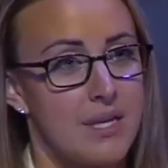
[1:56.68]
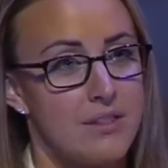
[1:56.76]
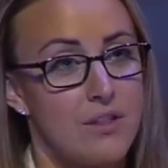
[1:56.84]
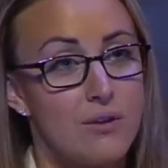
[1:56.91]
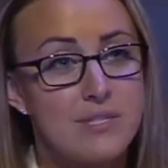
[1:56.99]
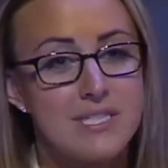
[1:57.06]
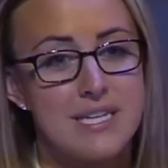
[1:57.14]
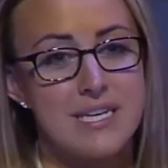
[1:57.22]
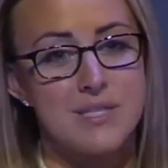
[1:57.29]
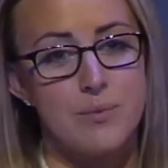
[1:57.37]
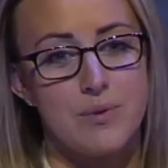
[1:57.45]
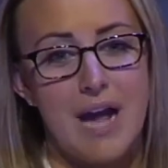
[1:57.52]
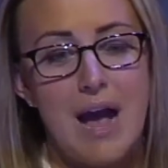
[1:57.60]
Those things
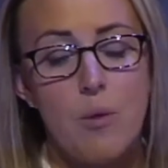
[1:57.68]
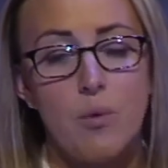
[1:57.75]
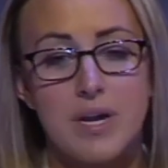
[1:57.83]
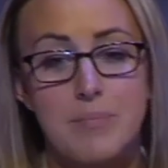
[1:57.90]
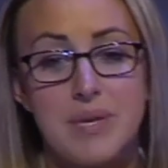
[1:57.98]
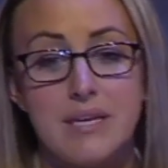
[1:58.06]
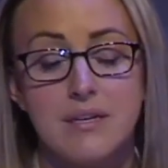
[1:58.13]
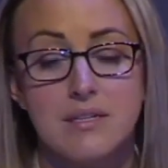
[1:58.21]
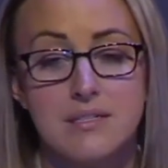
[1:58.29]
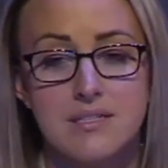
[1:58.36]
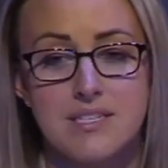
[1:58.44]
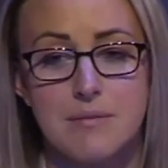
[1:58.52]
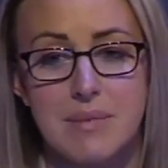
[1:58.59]
were not what appealed
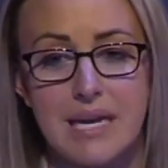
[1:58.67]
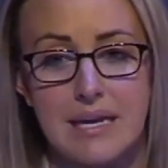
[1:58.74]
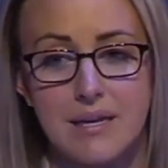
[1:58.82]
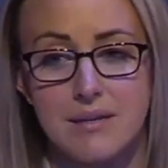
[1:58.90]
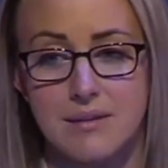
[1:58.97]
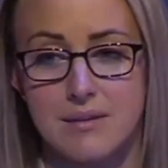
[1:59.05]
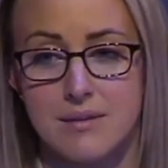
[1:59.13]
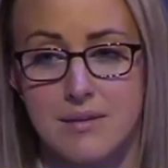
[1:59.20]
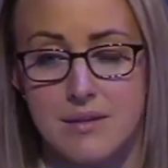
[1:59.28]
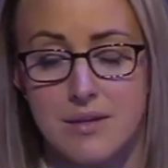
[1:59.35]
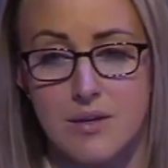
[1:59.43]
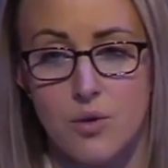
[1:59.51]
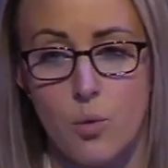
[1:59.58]
to me.
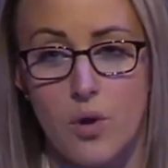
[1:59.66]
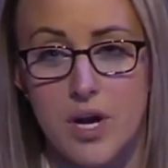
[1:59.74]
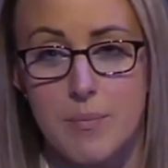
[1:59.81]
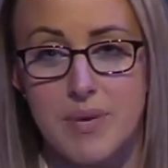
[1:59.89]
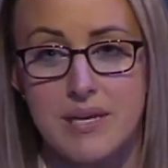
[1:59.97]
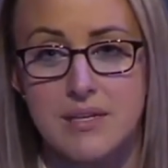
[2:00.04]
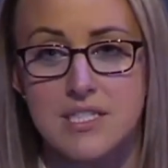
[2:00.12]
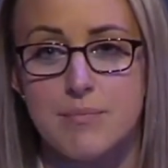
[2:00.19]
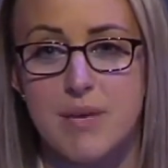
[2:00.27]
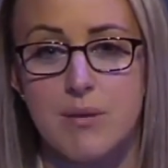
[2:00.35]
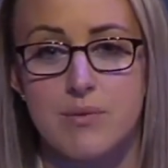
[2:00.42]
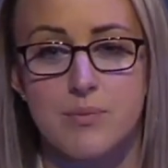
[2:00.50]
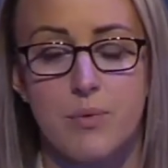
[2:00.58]
What appealed to
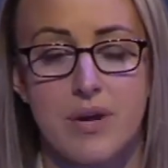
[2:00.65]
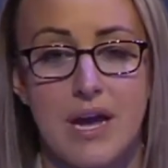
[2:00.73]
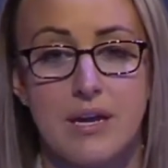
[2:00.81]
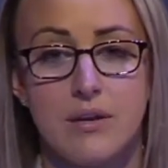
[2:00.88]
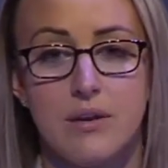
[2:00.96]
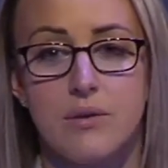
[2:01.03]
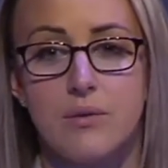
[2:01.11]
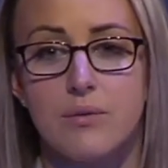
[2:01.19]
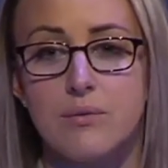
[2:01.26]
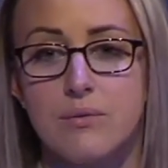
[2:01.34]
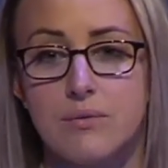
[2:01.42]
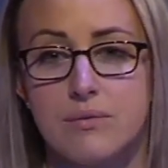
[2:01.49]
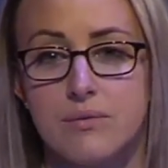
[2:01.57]
me was what I knew,
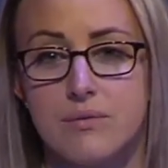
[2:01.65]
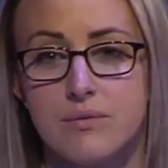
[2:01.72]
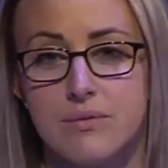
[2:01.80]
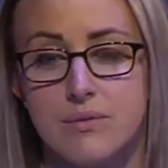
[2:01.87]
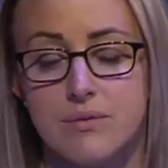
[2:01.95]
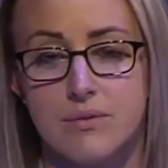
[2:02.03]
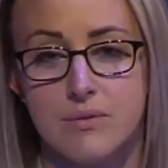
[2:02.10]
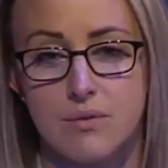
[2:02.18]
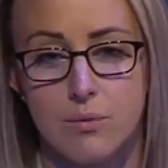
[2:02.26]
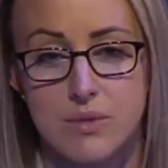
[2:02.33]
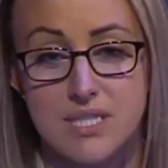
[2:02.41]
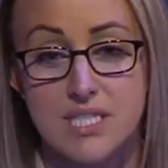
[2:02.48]
was